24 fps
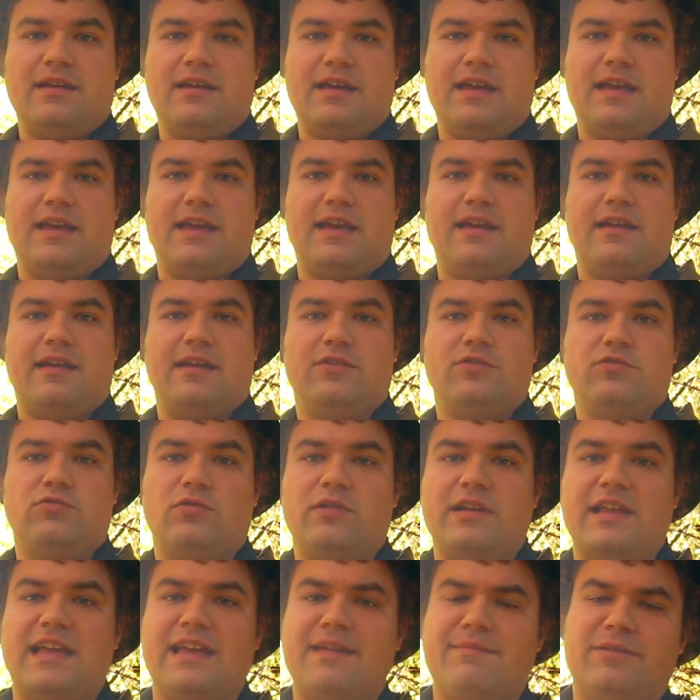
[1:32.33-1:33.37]
a
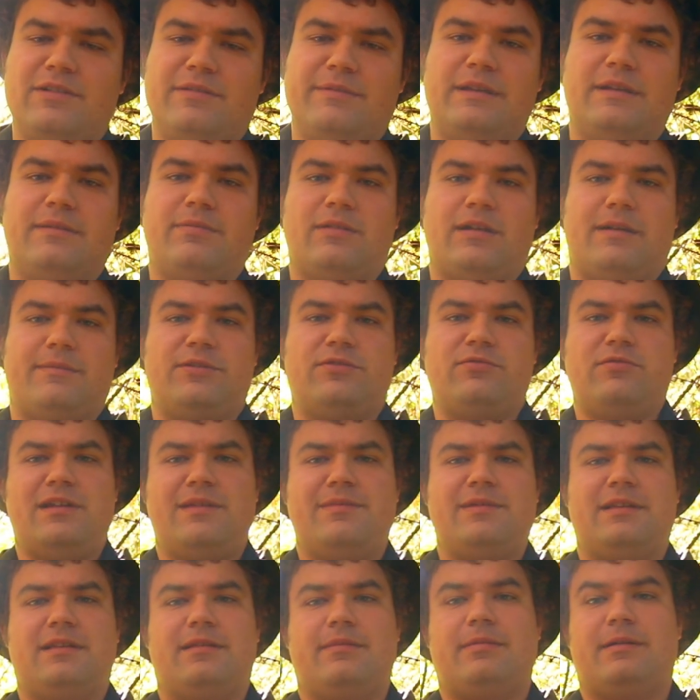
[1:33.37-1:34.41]
28mm prime, a
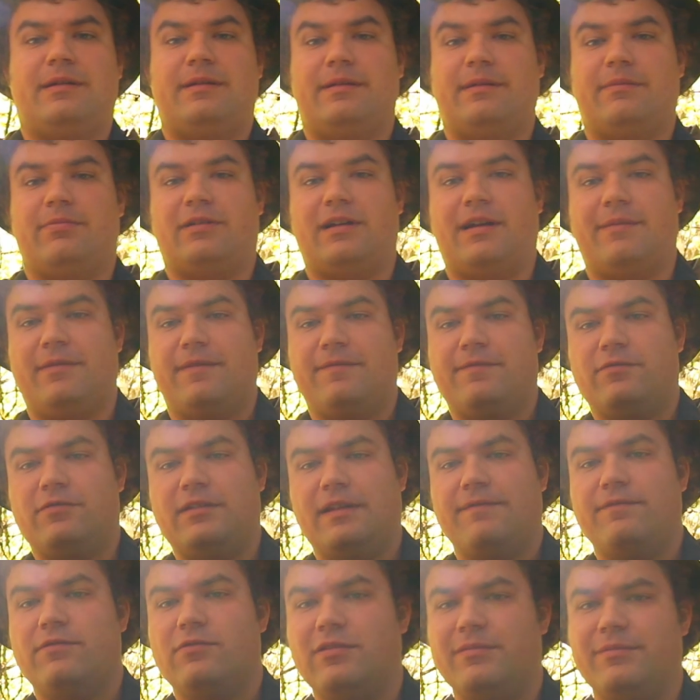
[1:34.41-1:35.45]
20mm prime, a
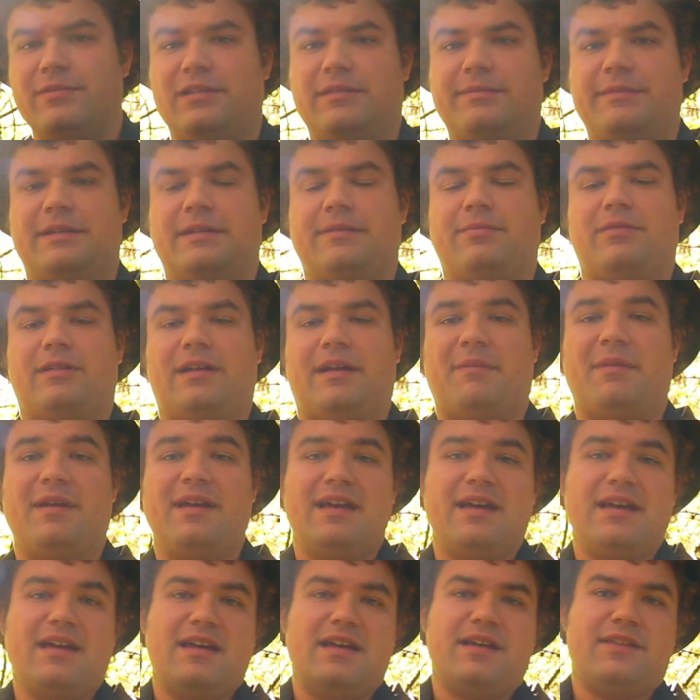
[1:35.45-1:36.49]
24mm prime,
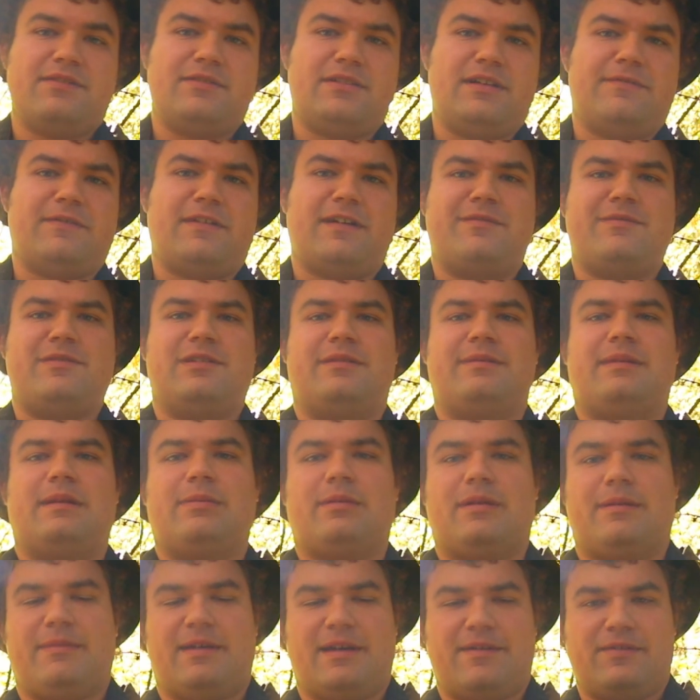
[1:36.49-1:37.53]
35mm
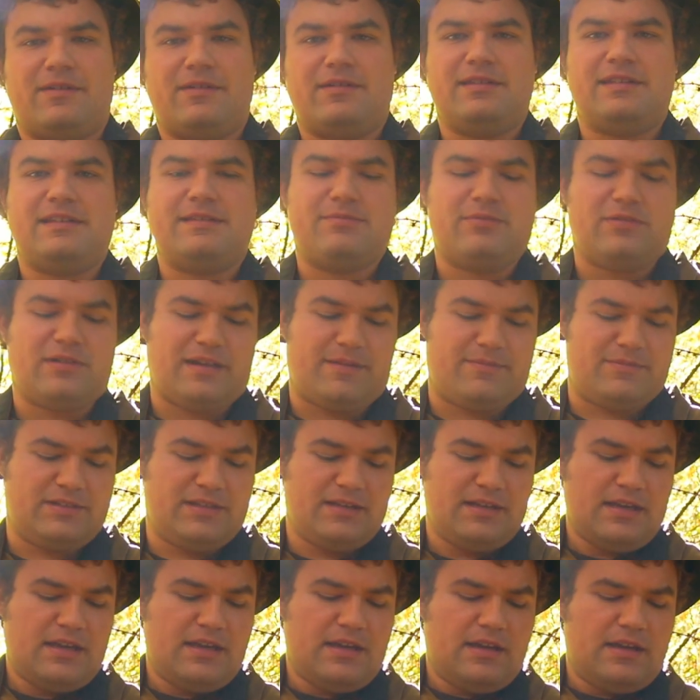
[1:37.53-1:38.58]
prime. You have all these primes
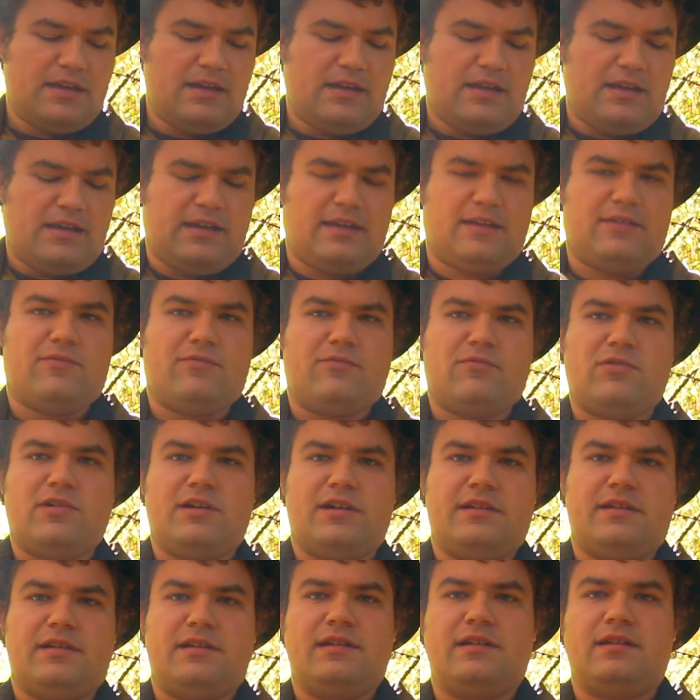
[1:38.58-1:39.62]
in
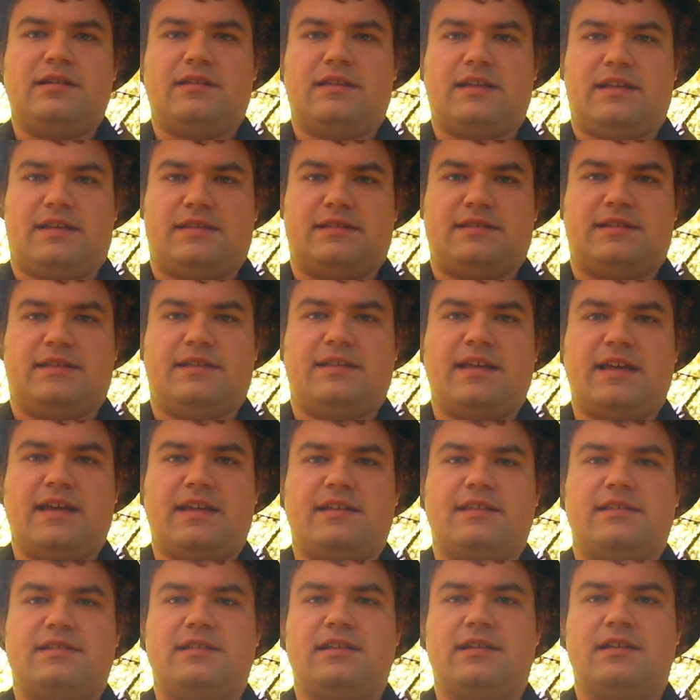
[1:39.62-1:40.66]
one lens, and that
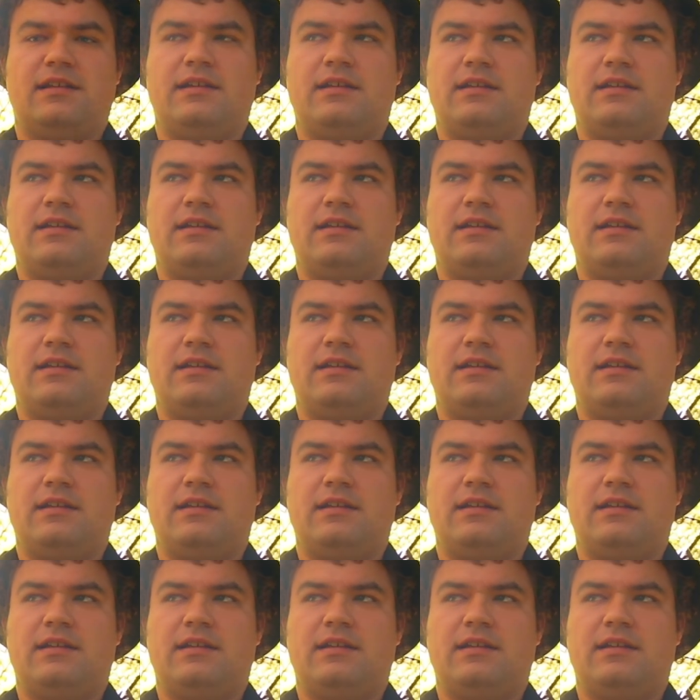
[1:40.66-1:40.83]
is